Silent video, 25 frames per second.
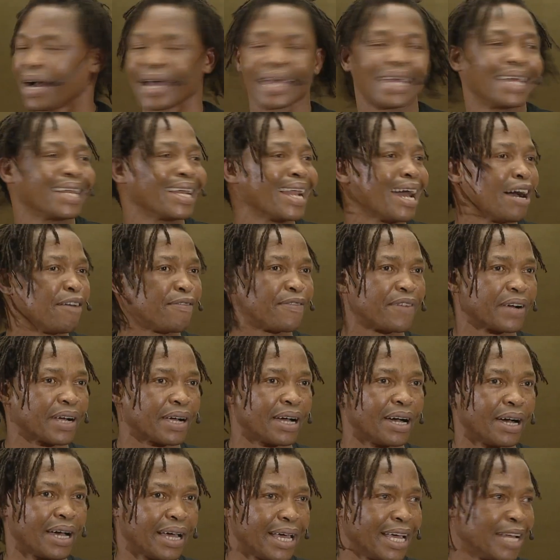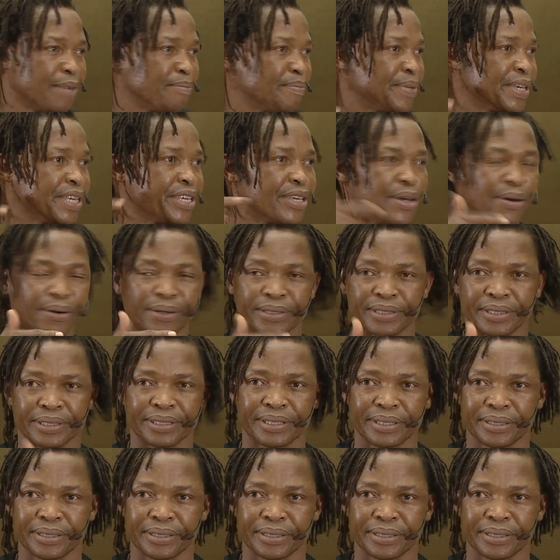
in Africa, and beyond.